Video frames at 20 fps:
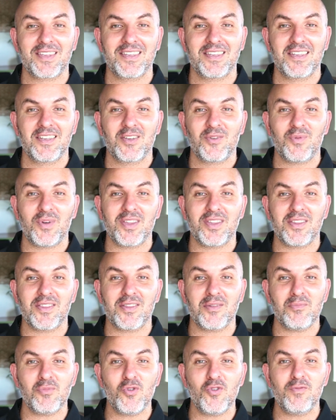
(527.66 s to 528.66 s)
Whether the
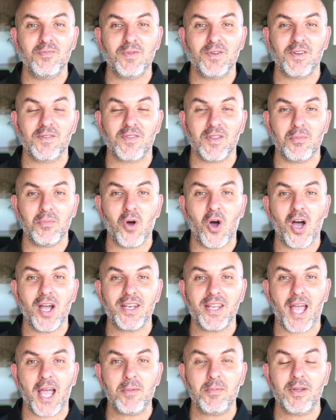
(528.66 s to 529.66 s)
movement of the mind
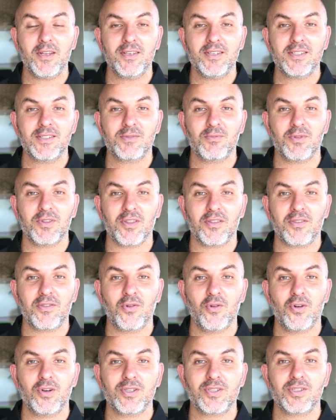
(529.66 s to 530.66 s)
happens with the
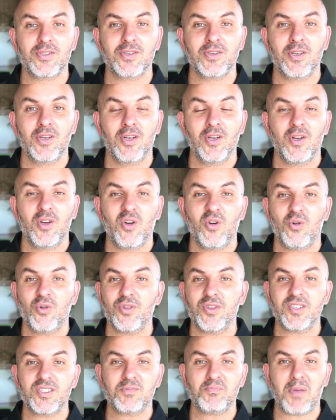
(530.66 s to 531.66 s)
thoughts, or the
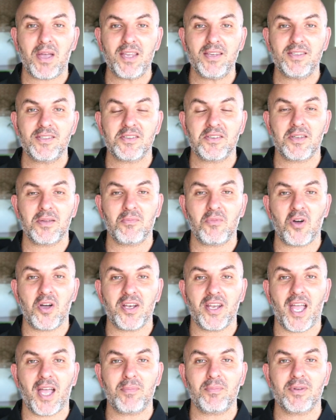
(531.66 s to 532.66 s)
space in the mind
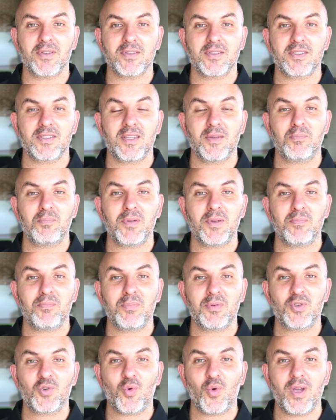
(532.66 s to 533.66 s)
happens, the bit
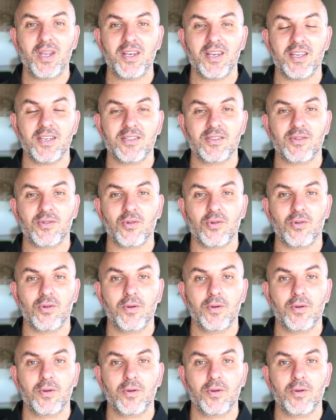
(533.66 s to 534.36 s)
between each thought.